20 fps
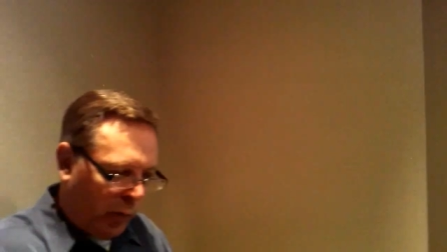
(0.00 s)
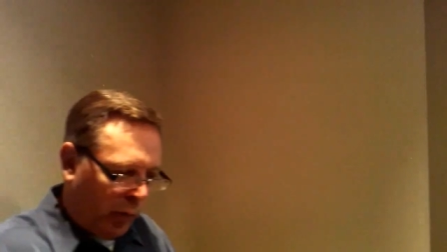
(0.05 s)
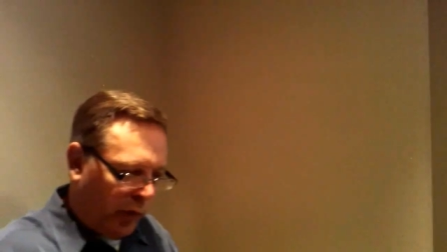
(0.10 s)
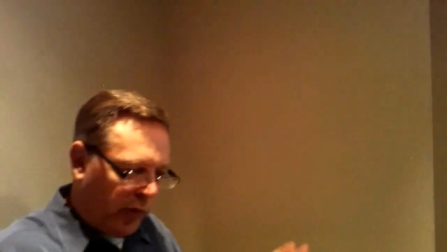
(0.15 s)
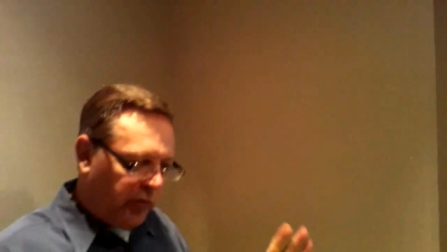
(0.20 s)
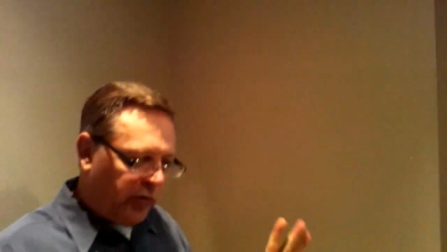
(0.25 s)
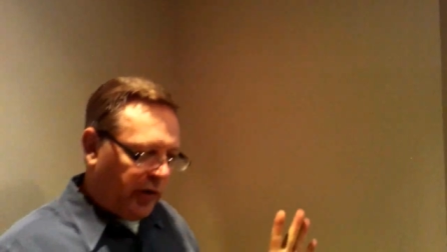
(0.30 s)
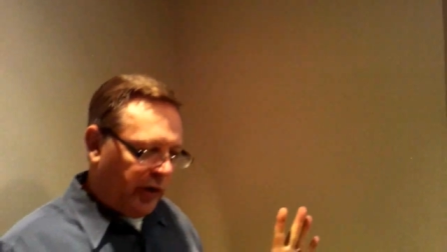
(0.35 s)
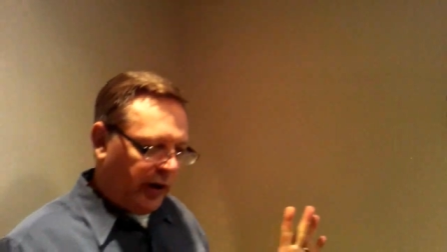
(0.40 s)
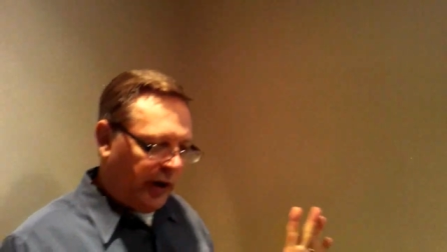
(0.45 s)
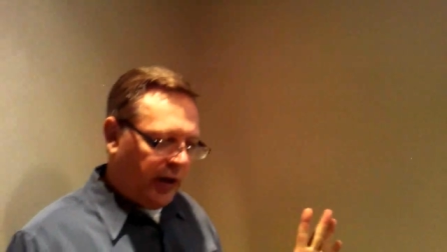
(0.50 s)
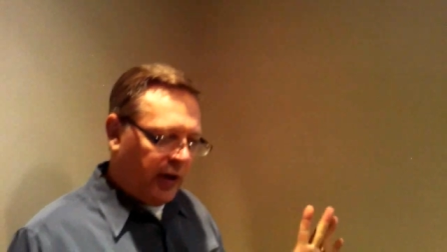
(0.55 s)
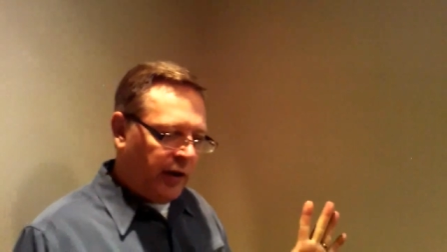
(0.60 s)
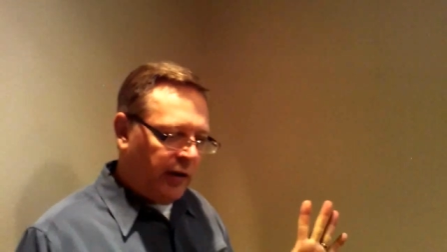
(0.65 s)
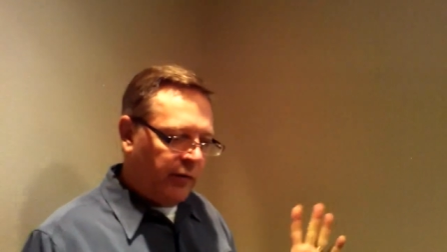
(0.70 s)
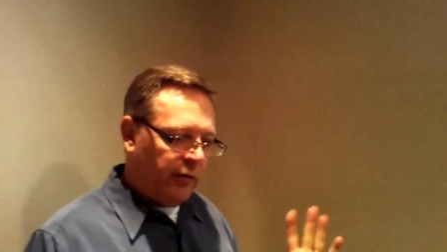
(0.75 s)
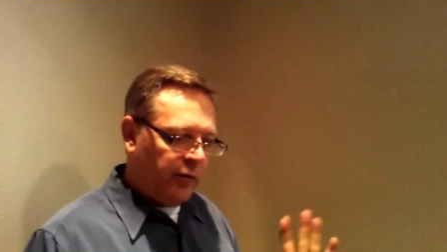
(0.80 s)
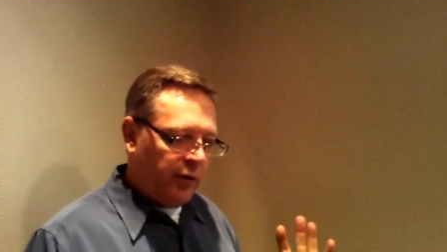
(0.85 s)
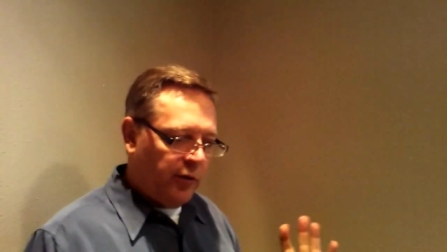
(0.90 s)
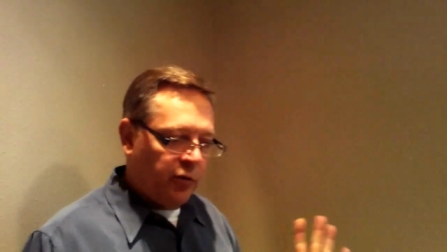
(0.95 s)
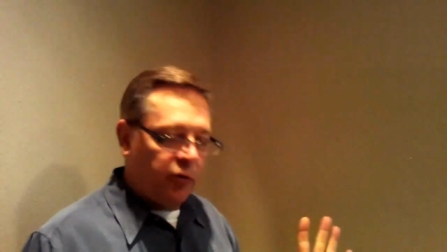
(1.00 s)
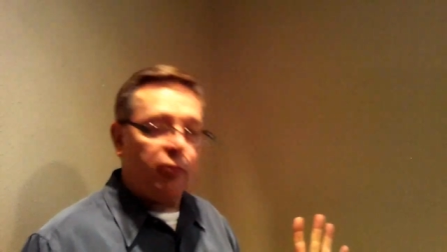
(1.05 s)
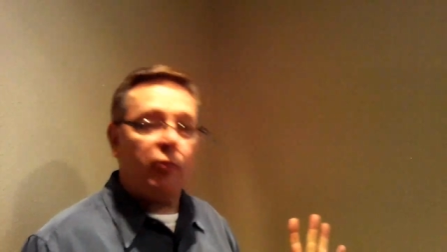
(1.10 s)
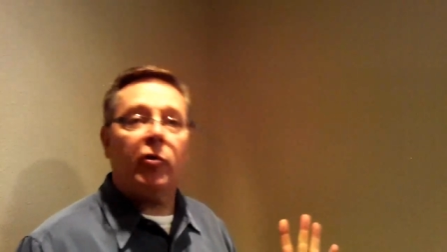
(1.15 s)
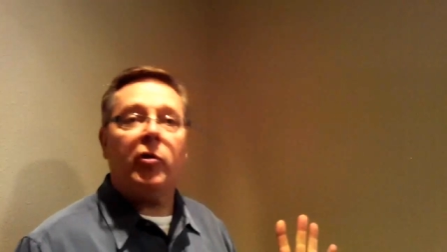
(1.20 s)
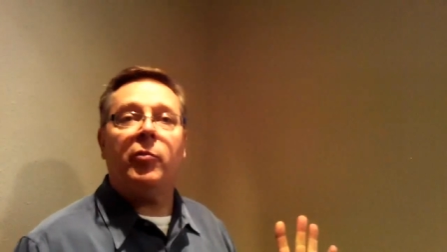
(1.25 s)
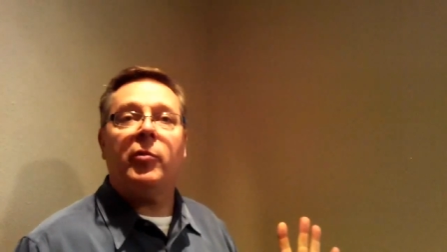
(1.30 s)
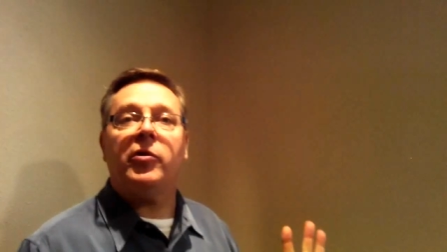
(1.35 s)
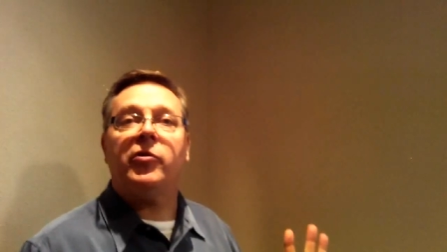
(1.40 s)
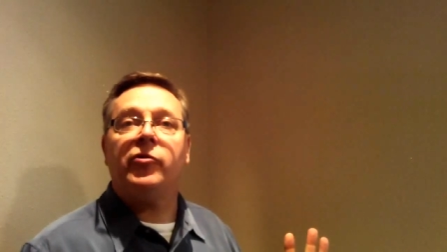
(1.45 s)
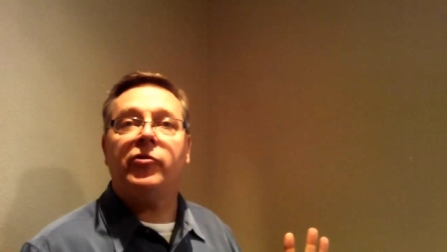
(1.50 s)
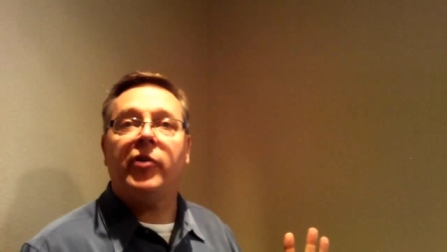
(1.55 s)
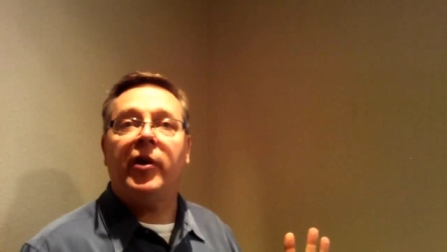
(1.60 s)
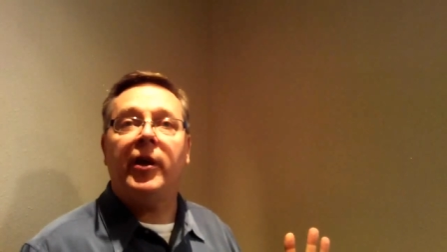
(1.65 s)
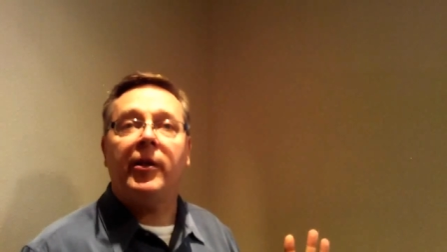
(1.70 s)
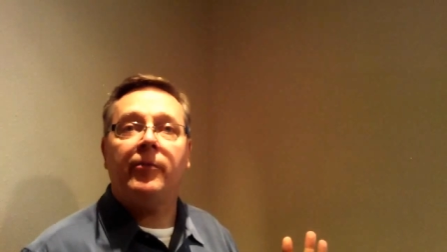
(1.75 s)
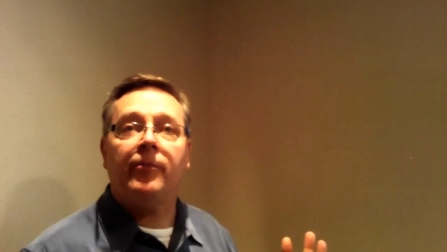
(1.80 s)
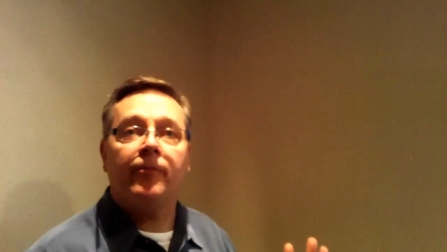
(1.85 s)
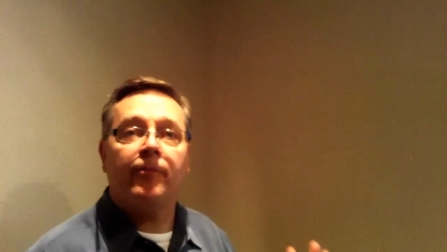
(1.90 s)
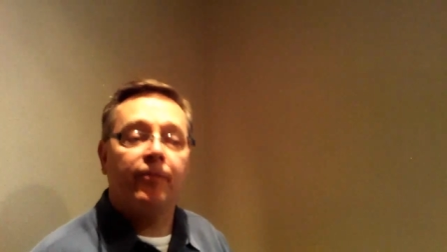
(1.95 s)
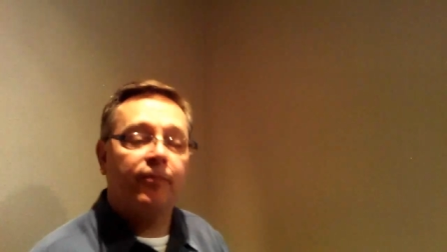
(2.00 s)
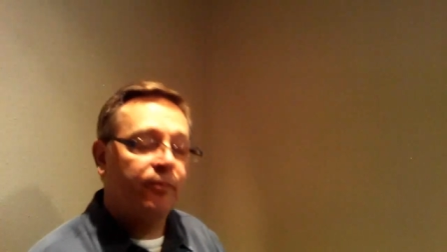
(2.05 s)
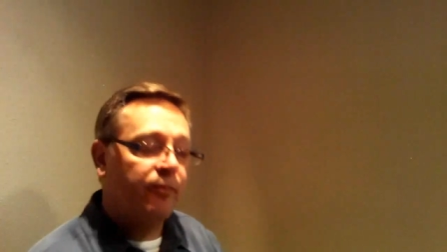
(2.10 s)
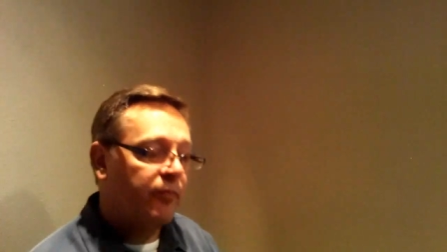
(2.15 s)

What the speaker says: but once you get it, it's pretty much set.